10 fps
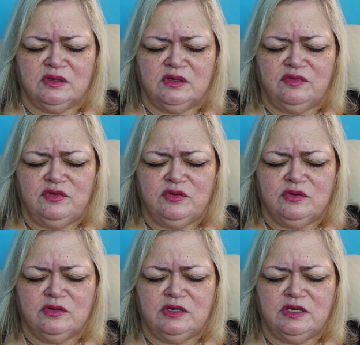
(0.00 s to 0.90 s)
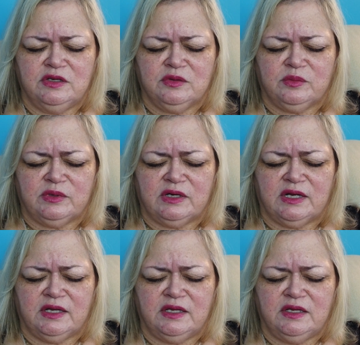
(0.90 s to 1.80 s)
If you could hear what
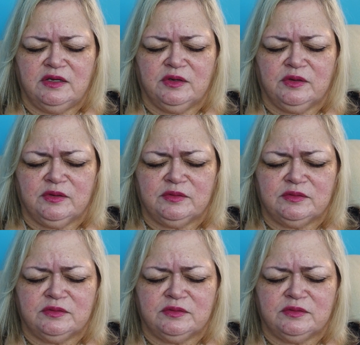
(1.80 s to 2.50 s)
I hear,